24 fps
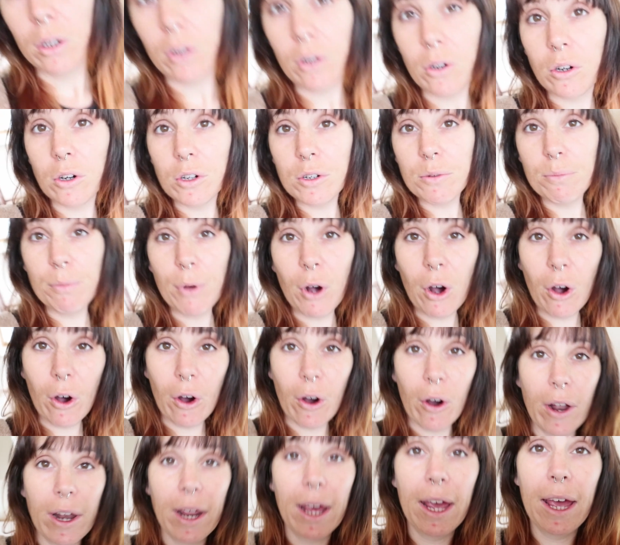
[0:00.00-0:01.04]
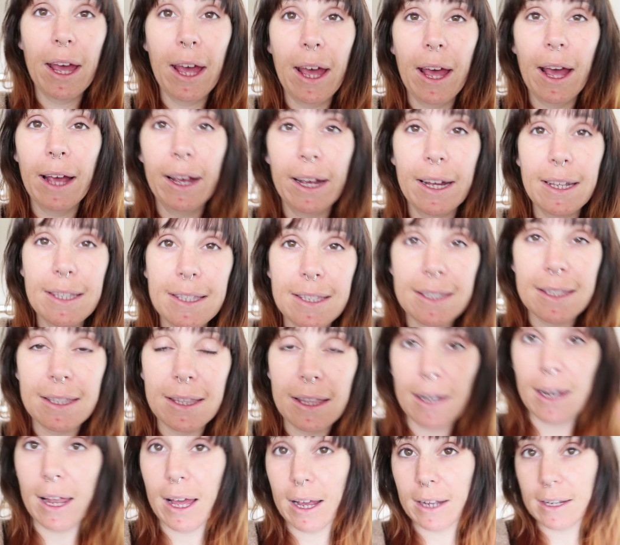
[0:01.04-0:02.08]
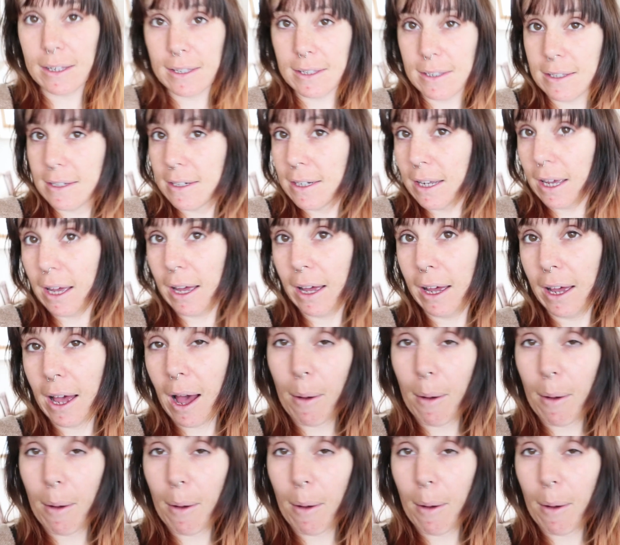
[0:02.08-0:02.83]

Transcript: Good morning, it's the next day.